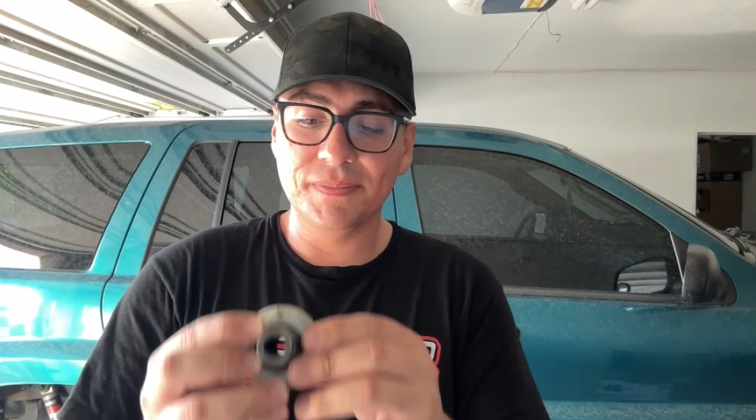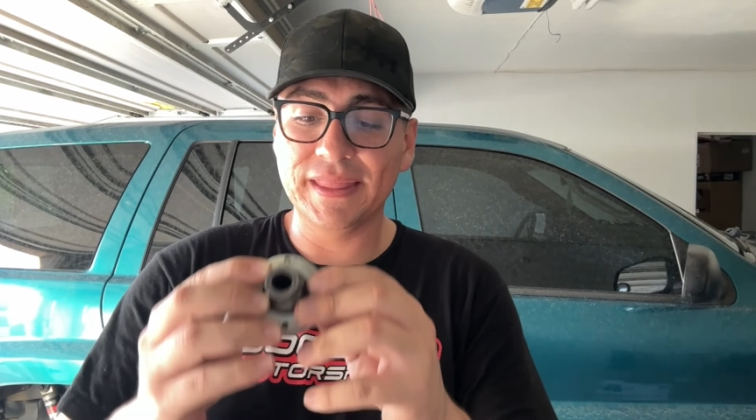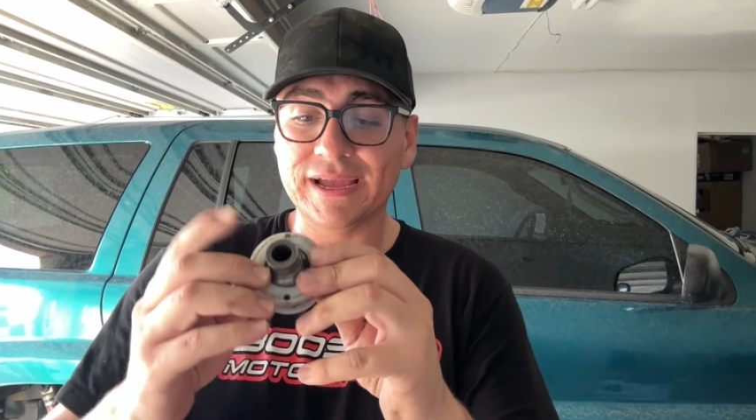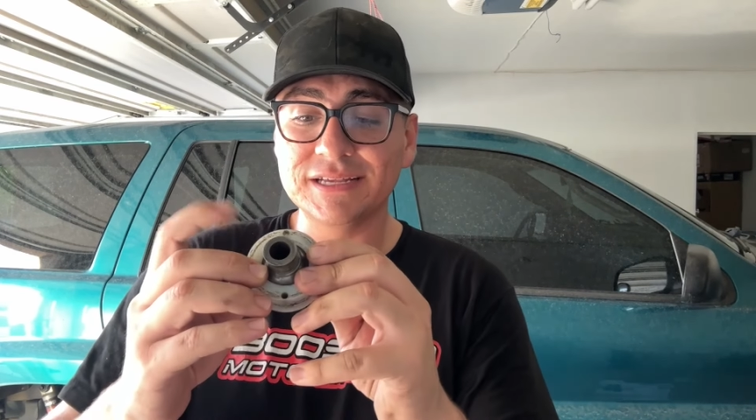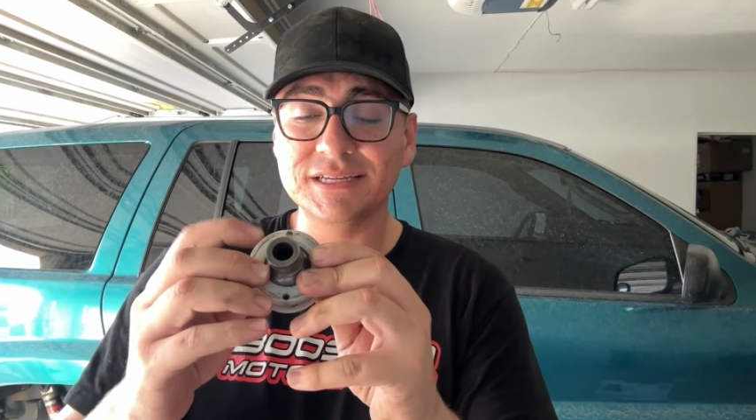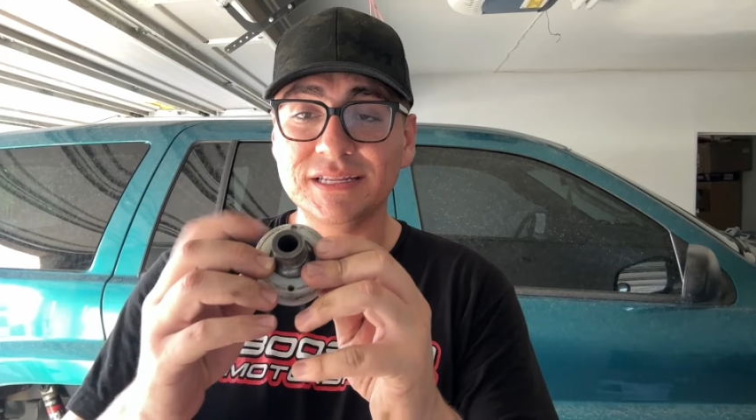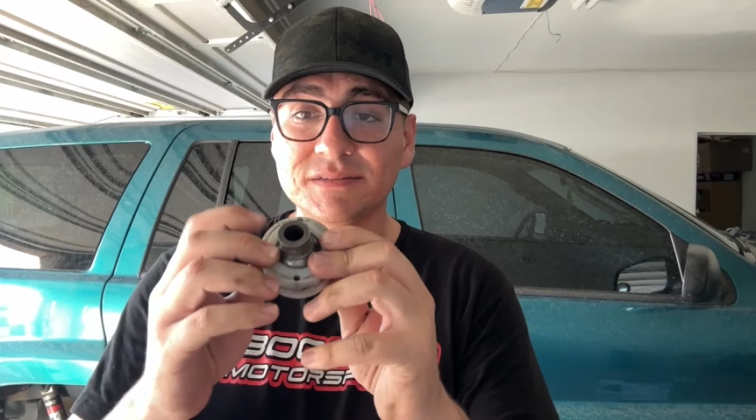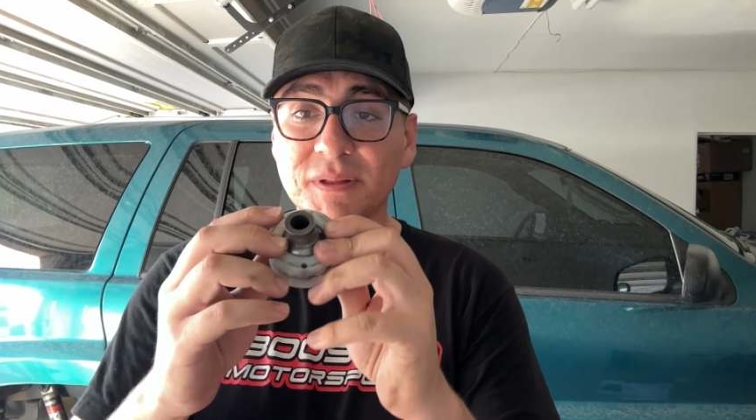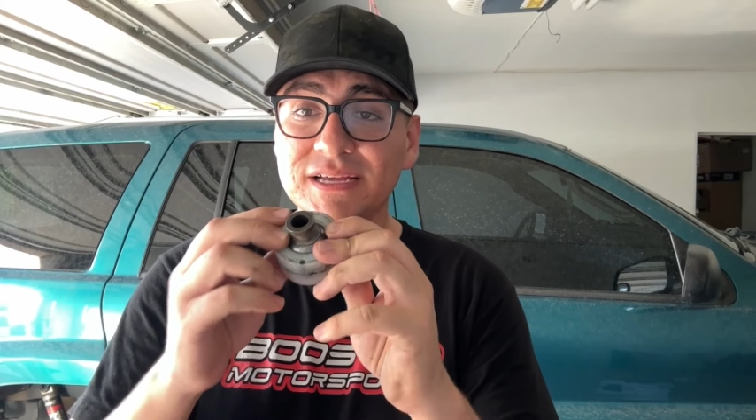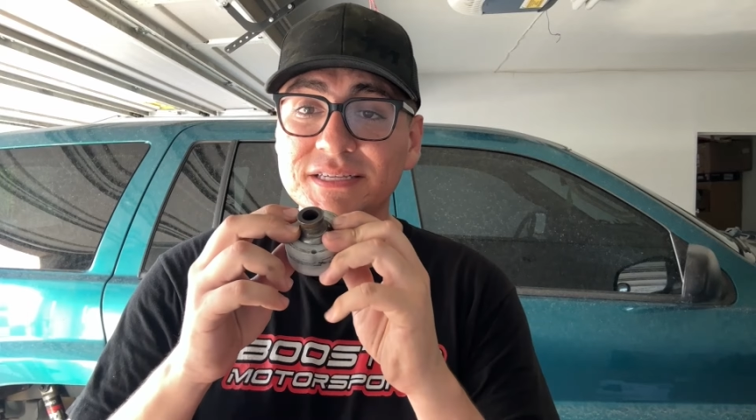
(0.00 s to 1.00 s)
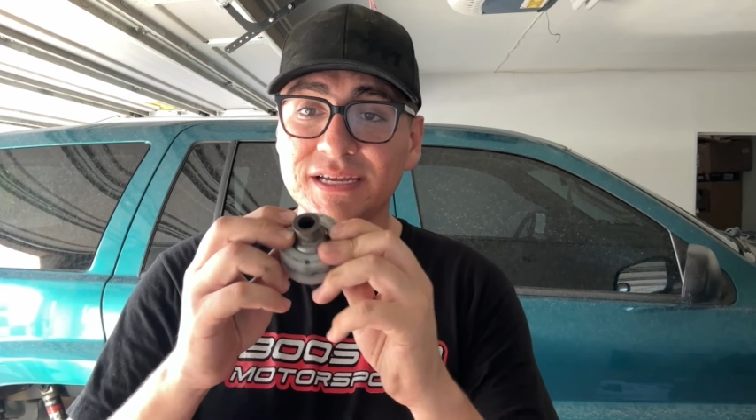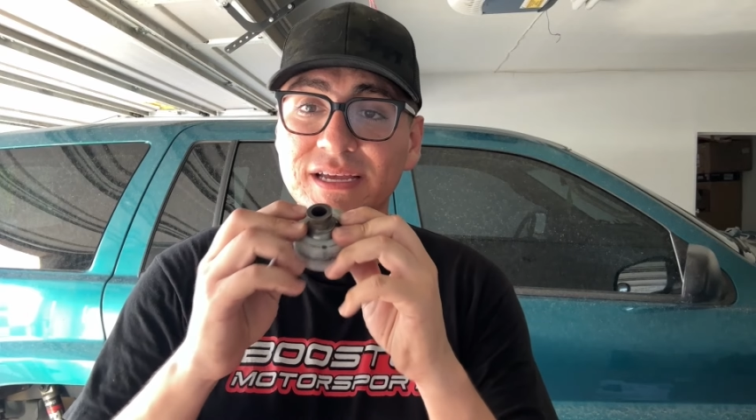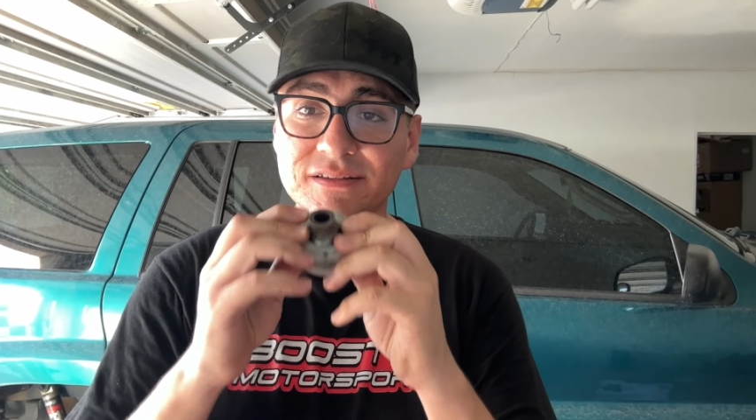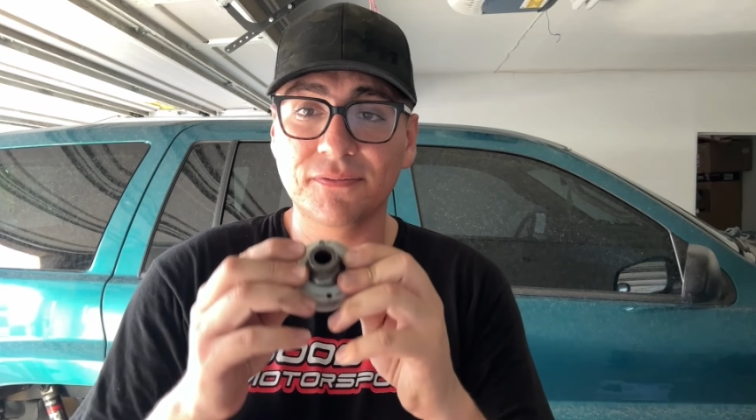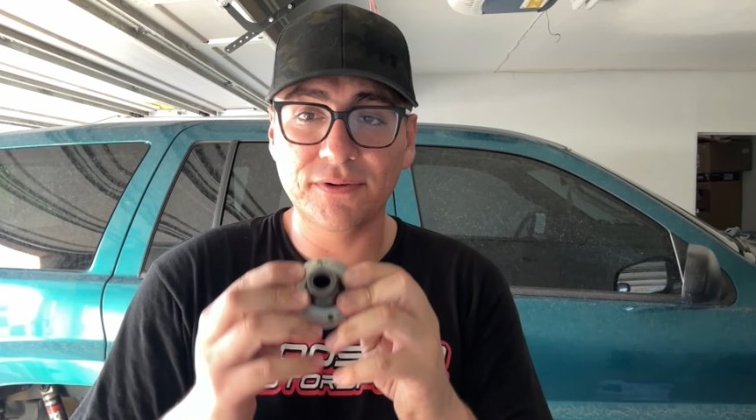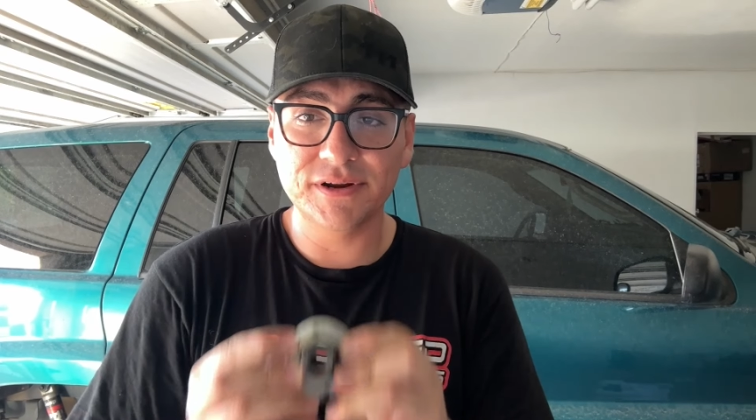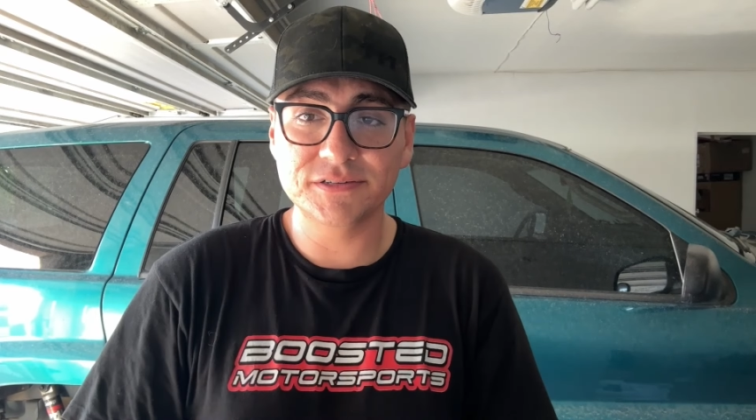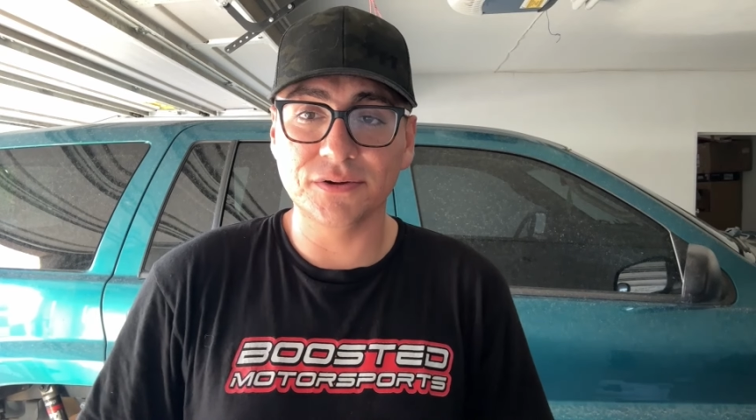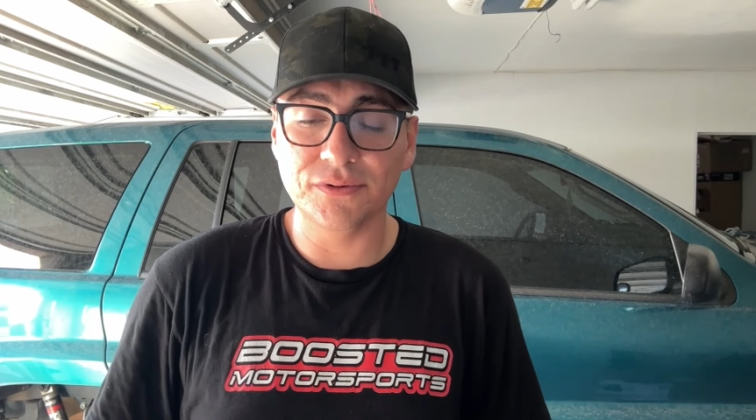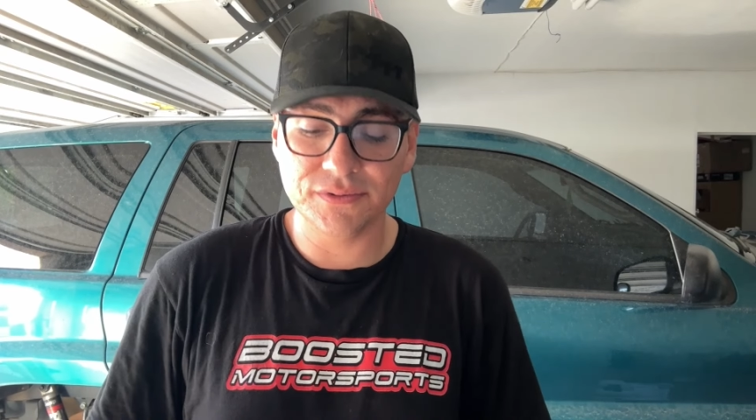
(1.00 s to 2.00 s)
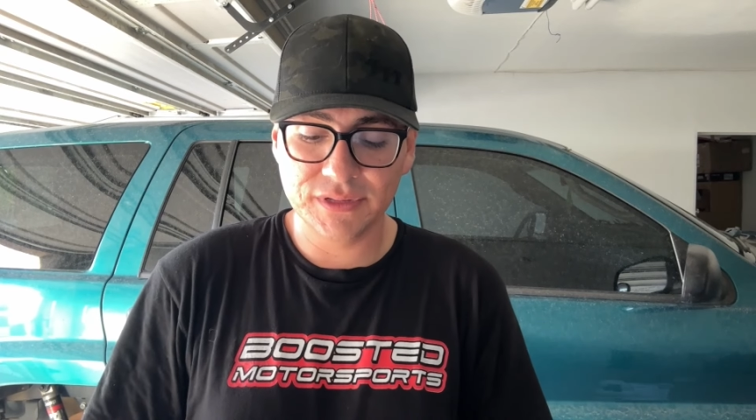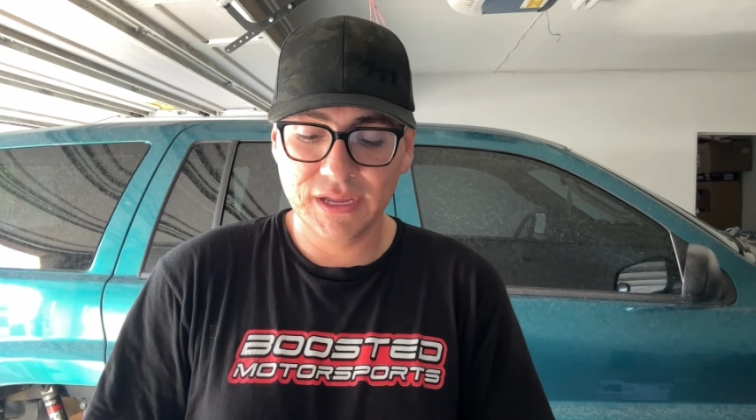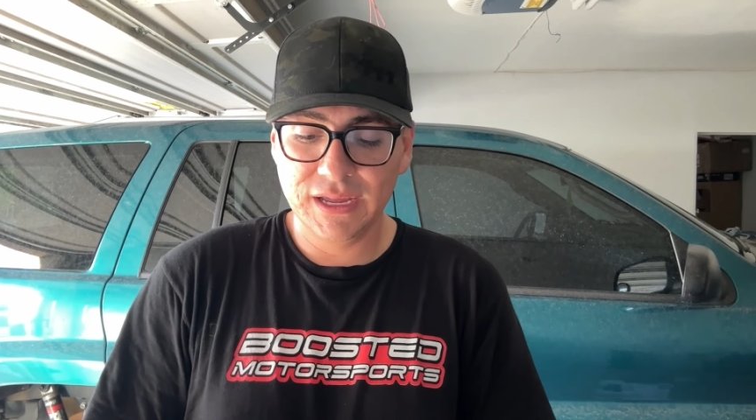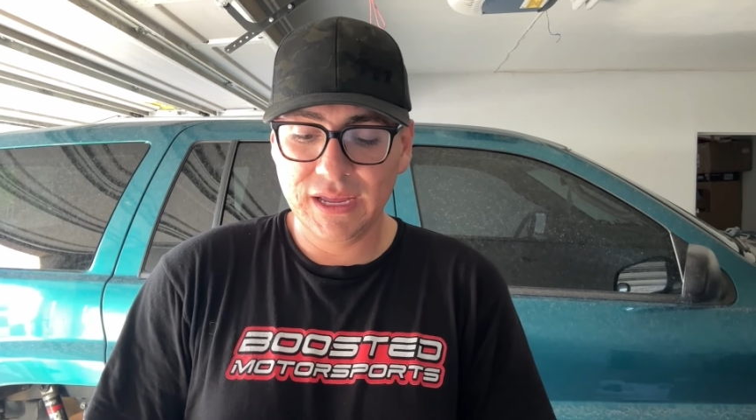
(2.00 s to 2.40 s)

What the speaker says: Like I said, this plastic is 4 years old.